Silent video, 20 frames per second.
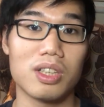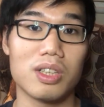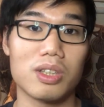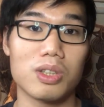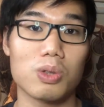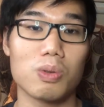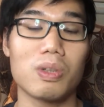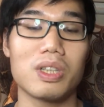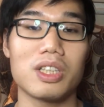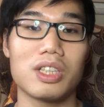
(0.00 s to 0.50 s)

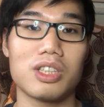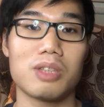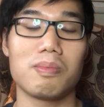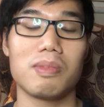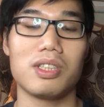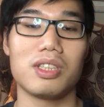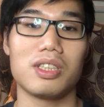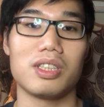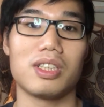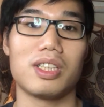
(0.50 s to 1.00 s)
So what this
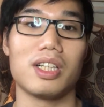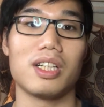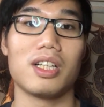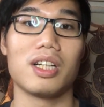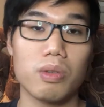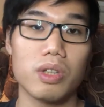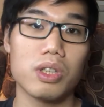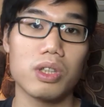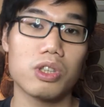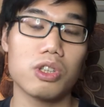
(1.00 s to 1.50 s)
means is that
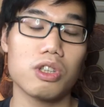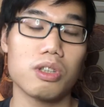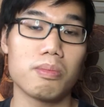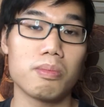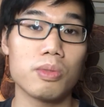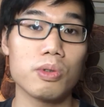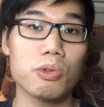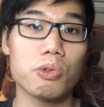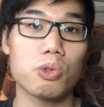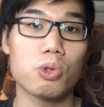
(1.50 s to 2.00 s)
when a stock
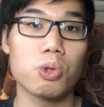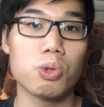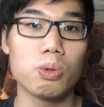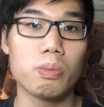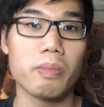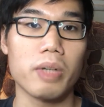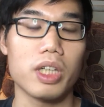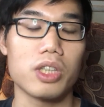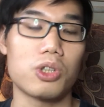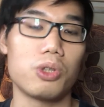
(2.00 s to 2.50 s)
moves too
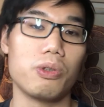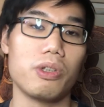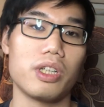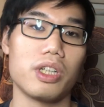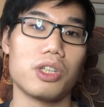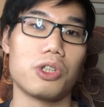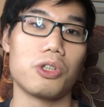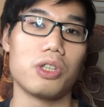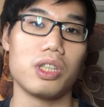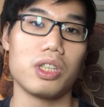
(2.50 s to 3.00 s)
much during
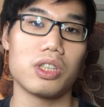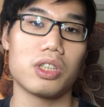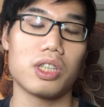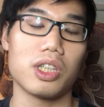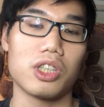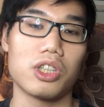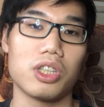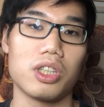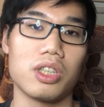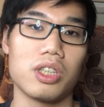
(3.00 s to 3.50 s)
a trading
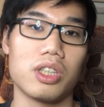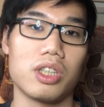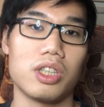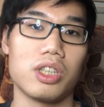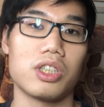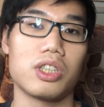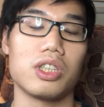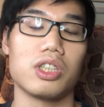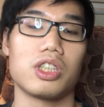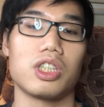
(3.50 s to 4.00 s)
session, the
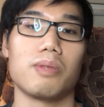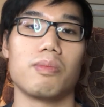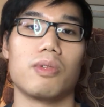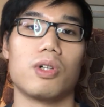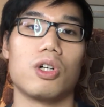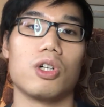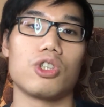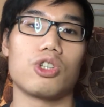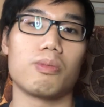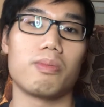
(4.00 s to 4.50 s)
system will
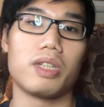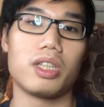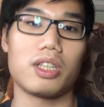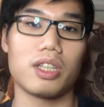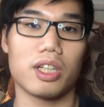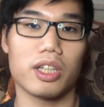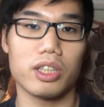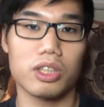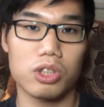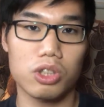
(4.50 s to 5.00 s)

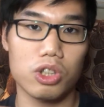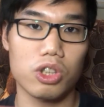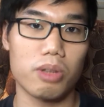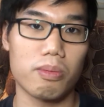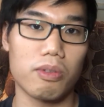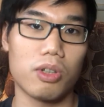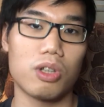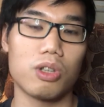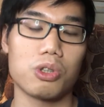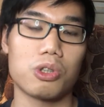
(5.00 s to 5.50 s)
automatically
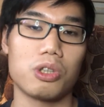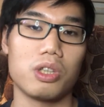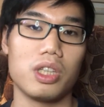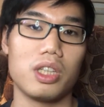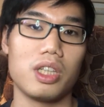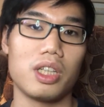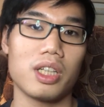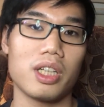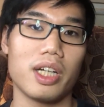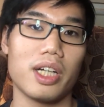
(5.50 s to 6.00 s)
stop all
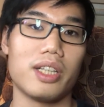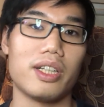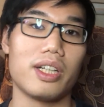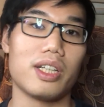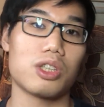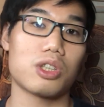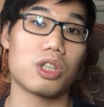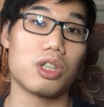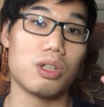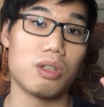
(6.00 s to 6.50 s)
trading, and that
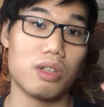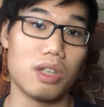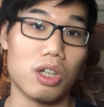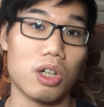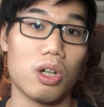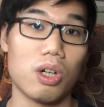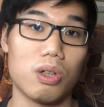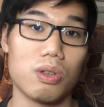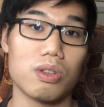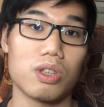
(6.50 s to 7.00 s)
is called a
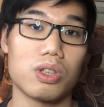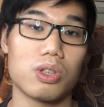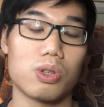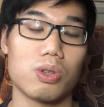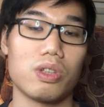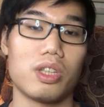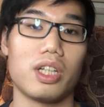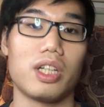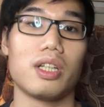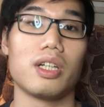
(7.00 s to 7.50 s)
halt,
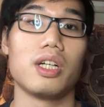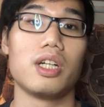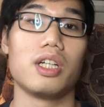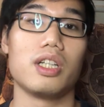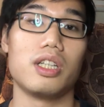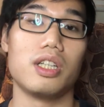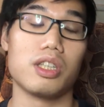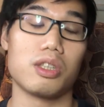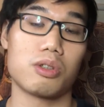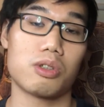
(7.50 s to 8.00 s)
so that
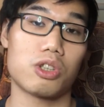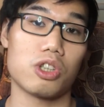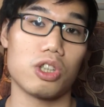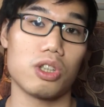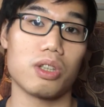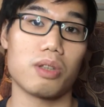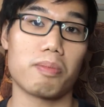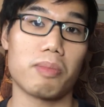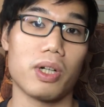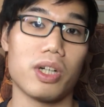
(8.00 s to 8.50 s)
the
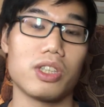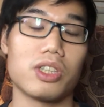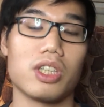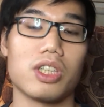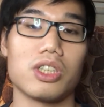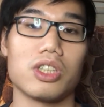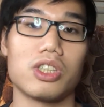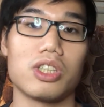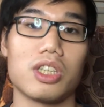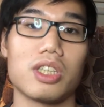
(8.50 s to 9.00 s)
stock price
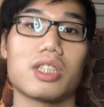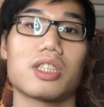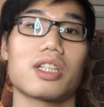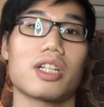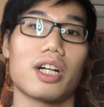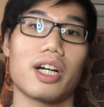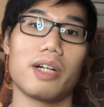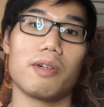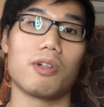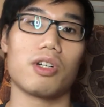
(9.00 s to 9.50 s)
doesn't just
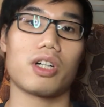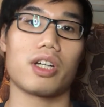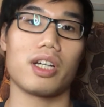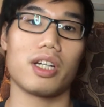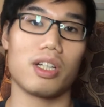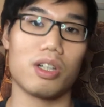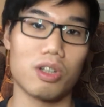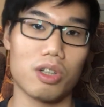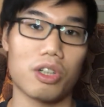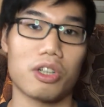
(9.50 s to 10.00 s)

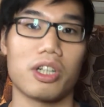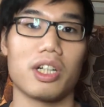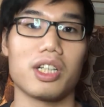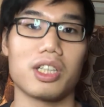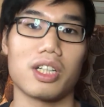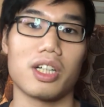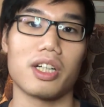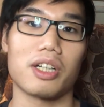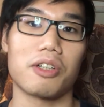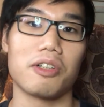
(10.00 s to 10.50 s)
skyrocket or
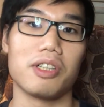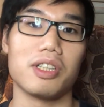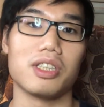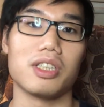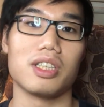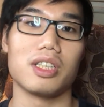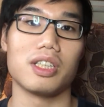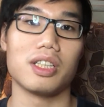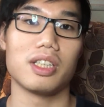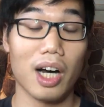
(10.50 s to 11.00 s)
crash like
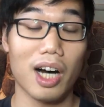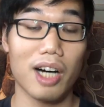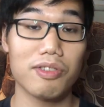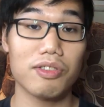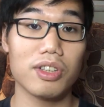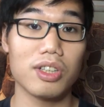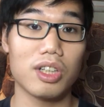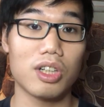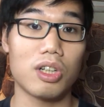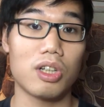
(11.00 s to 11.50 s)
crazy.
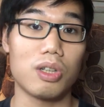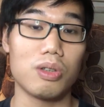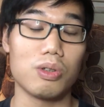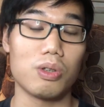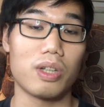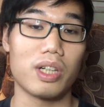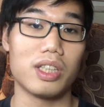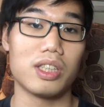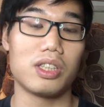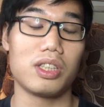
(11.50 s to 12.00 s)
After the halt, you
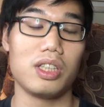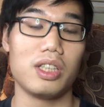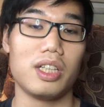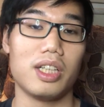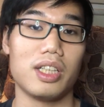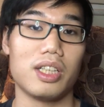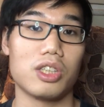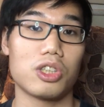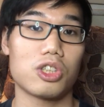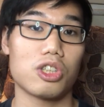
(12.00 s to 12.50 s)
can see
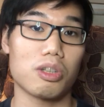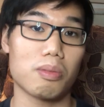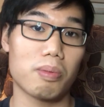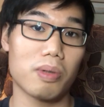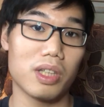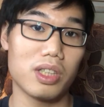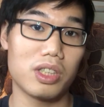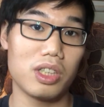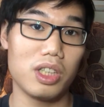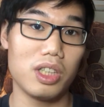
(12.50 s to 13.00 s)
that the stock
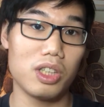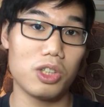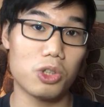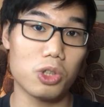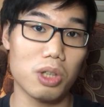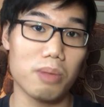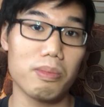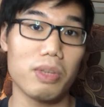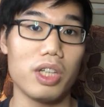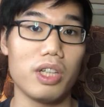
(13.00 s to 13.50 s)
price
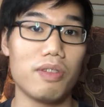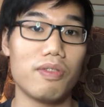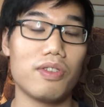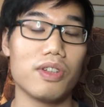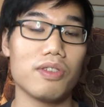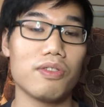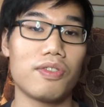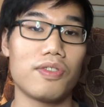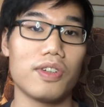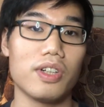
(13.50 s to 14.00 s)
dropped
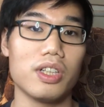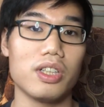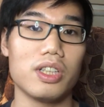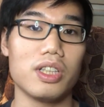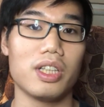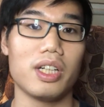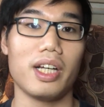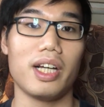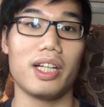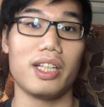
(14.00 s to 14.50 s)
even
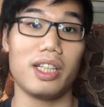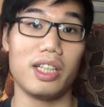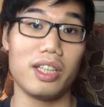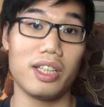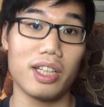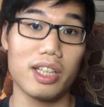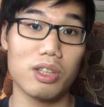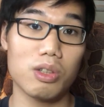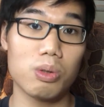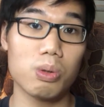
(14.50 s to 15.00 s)
further, and in
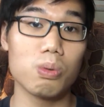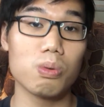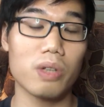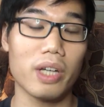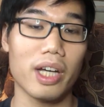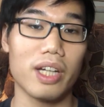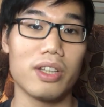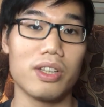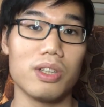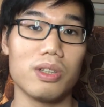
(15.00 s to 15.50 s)
that 2
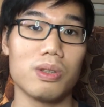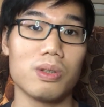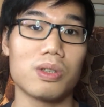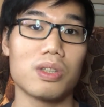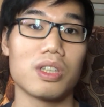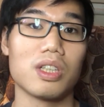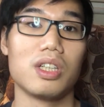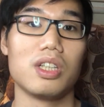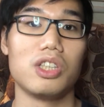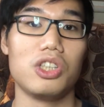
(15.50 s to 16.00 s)

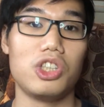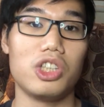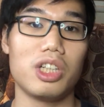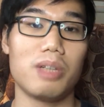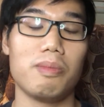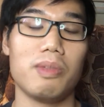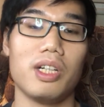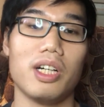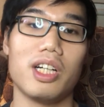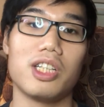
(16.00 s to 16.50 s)
candles,
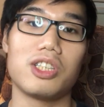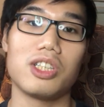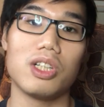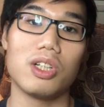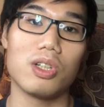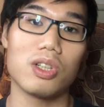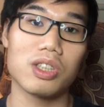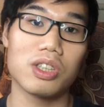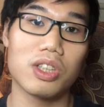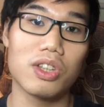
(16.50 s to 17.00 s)
GME actually
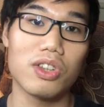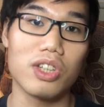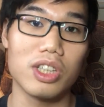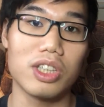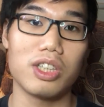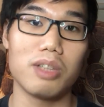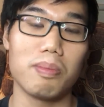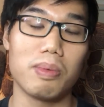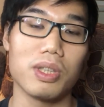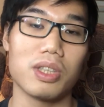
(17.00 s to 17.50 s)
lost
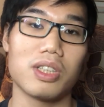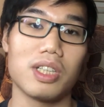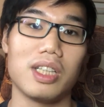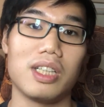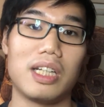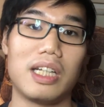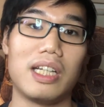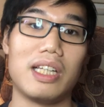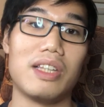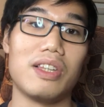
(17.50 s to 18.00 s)

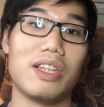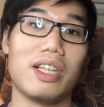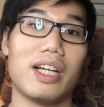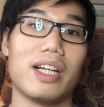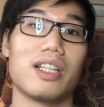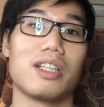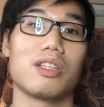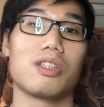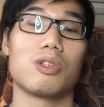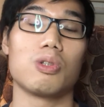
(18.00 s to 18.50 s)
30% in
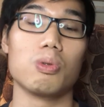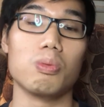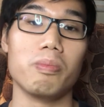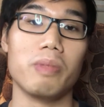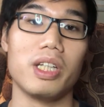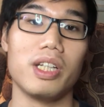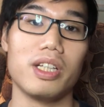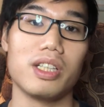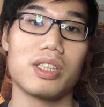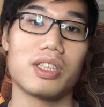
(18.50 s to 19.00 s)
that 2
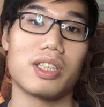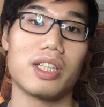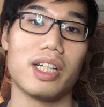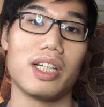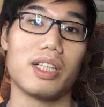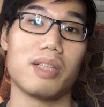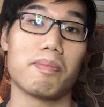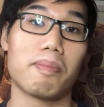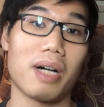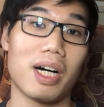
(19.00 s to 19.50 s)
minutes
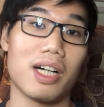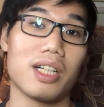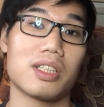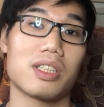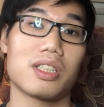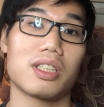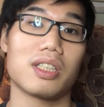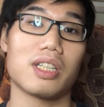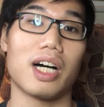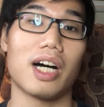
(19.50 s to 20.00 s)
that
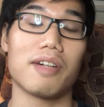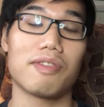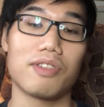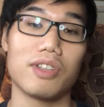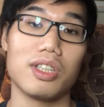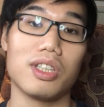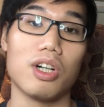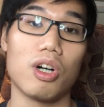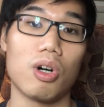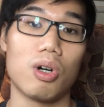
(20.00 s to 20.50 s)
passed
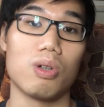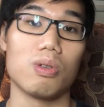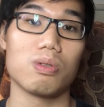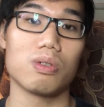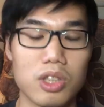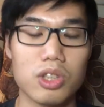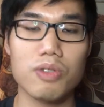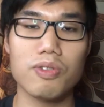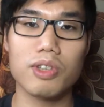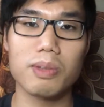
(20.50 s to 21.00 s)
after the halt.
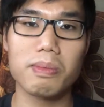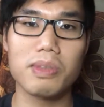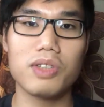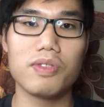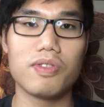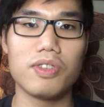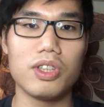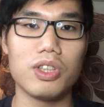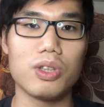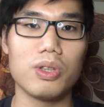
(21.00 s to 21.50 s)
So from this
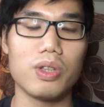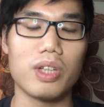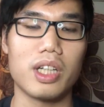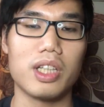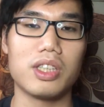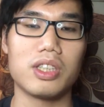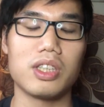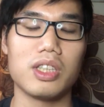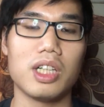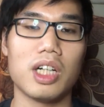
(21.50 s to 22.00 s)
video, you
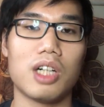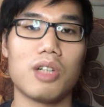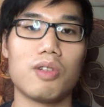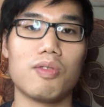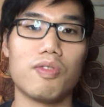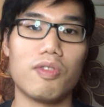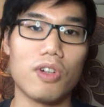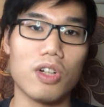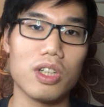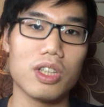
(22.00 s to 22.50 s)
can see how
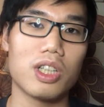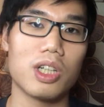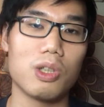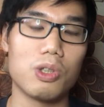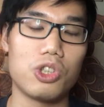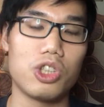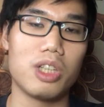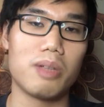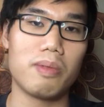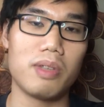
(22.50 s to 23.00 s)
volatile
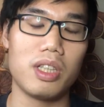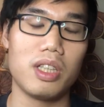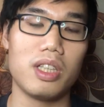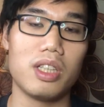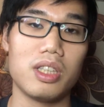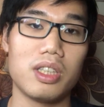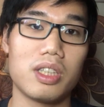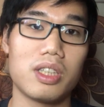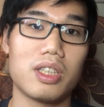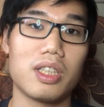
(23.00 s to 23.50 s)
GME
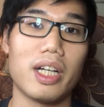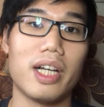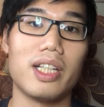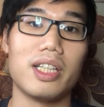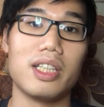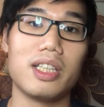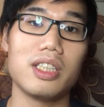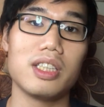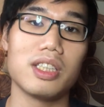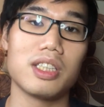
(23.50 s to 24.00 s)
is,
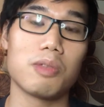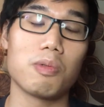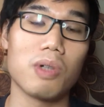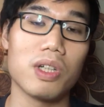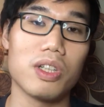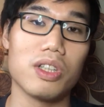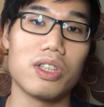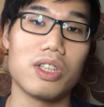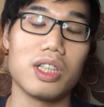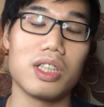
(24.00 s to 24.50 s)
and this is
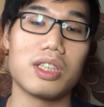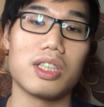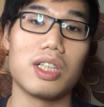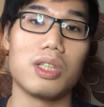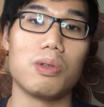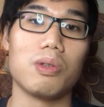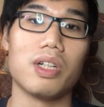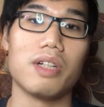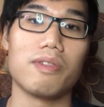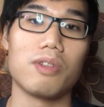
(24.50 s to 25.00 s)
one of the things that
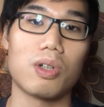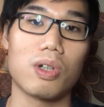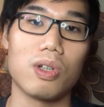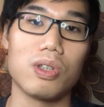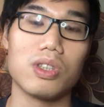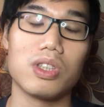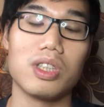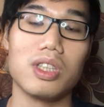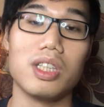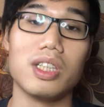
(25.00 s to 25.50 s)
you have to
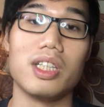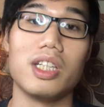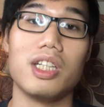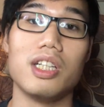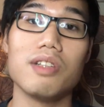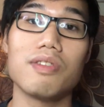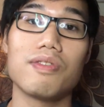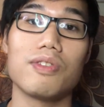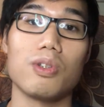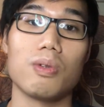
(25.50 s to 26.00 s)
consider
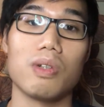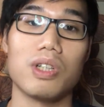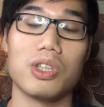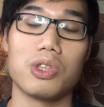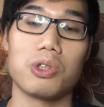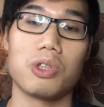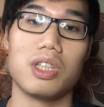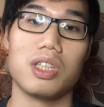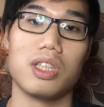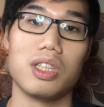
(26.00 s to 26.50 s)
if you want to
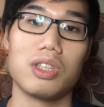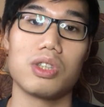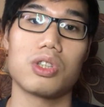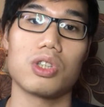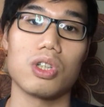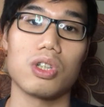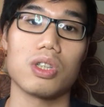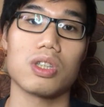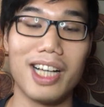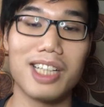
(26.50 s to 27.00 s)
trade this stock.